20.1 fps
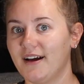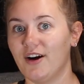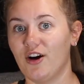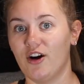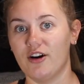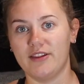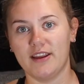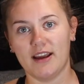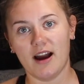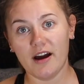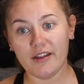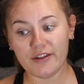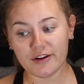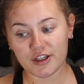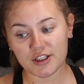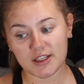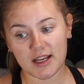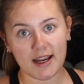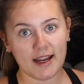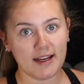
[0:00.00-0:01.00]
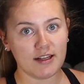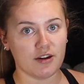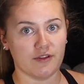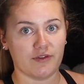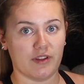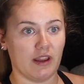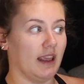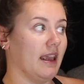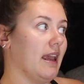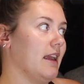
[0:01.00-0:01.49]
On the other side of
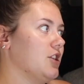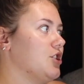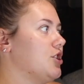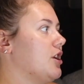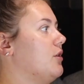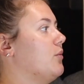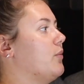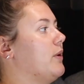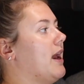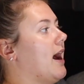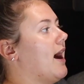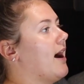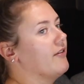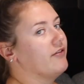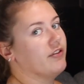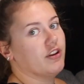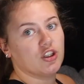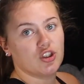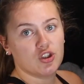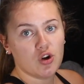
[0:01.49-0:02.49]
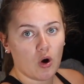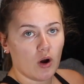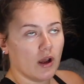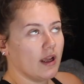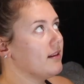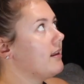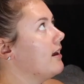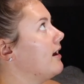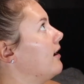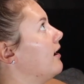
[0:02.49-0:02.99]
the kitchen, we have the
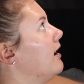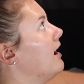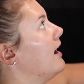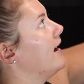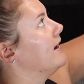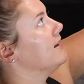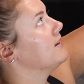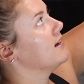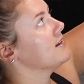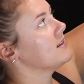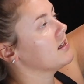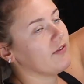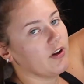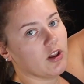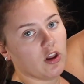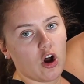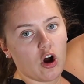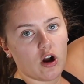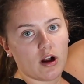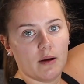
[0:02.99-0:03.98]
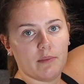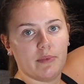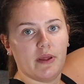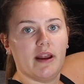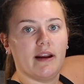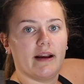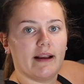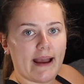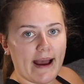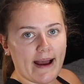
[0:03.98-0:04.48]
toilet. It does have a lock up
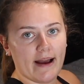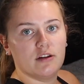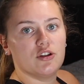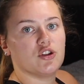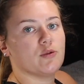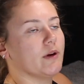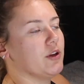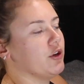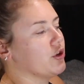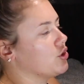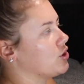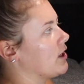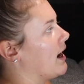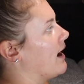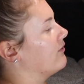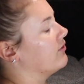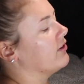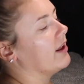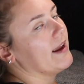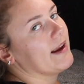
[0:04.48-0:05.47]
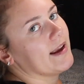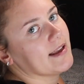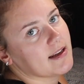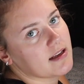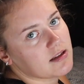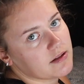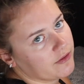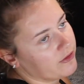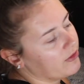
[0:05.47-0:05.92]
there again, so when you're traveling, it doesn't